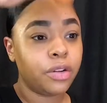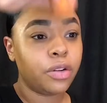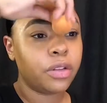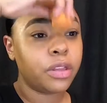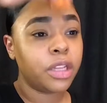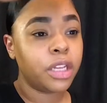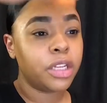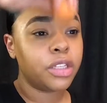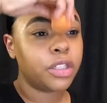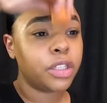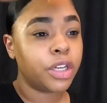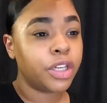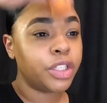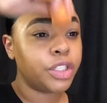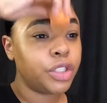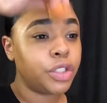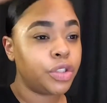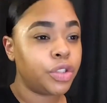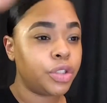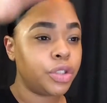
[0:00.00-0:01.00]
you know, things on
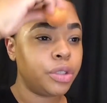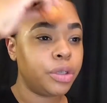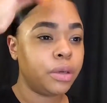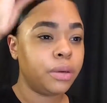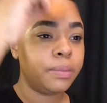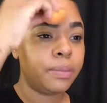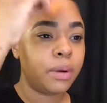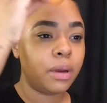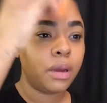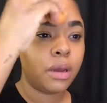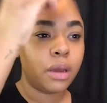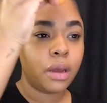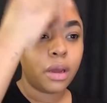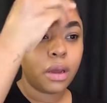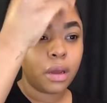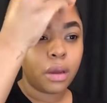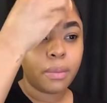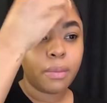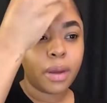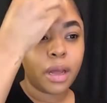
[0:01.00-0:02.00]
YouTube
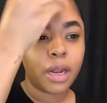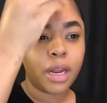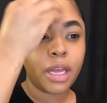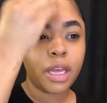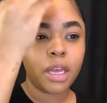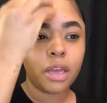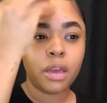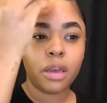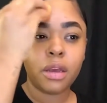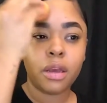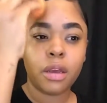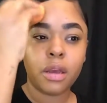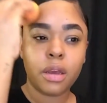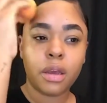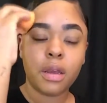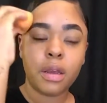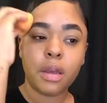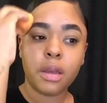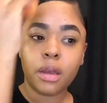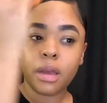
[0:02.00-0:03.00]
about like
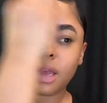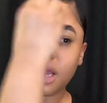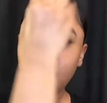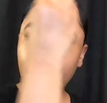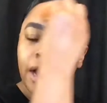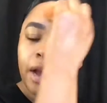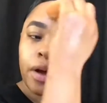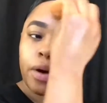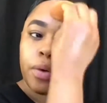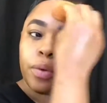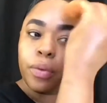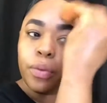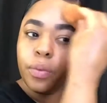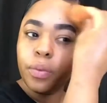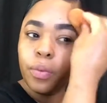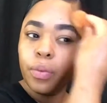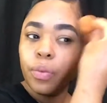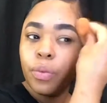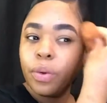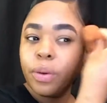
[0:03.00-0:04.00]
how
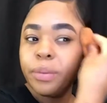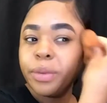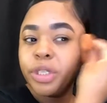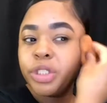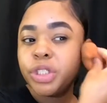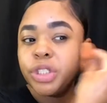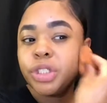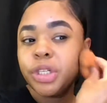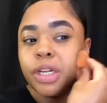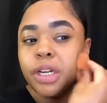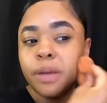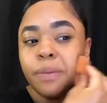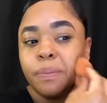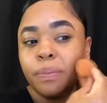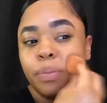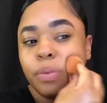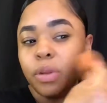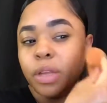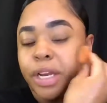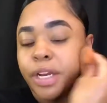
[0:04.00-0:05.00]
women
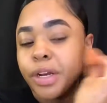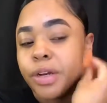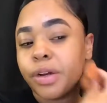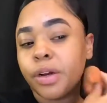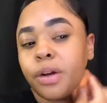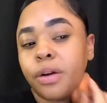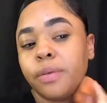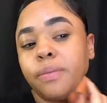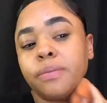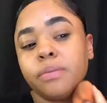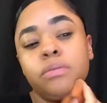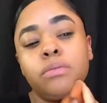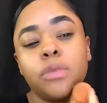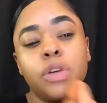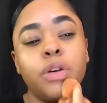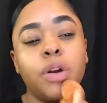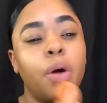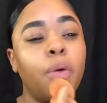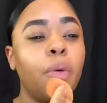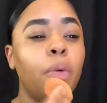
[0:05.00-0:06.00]
shouldn't, like,
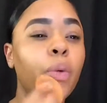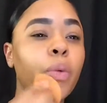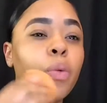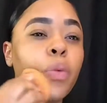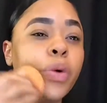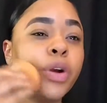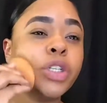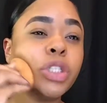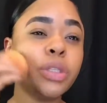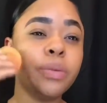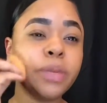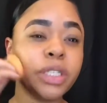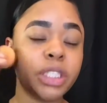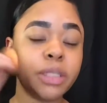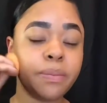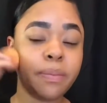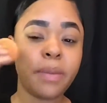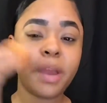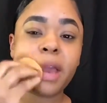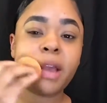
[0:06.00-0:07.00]
you know, wear too
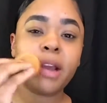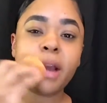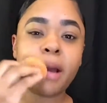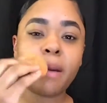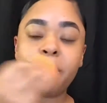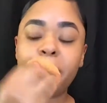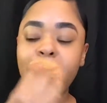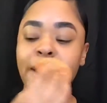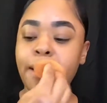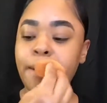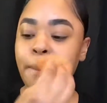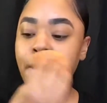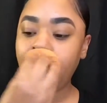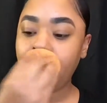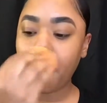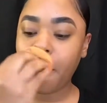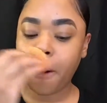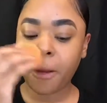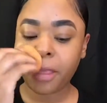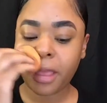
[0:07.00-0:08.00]
much makeup
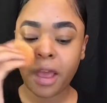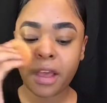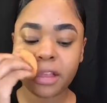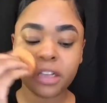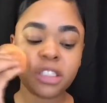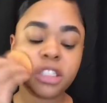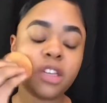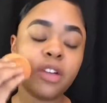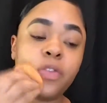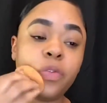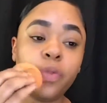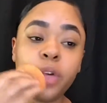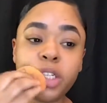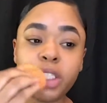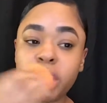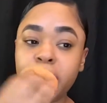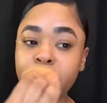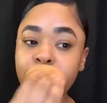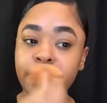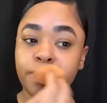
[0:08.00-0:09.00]
and all that other stuff,
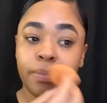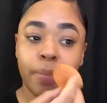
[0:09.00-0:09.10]
which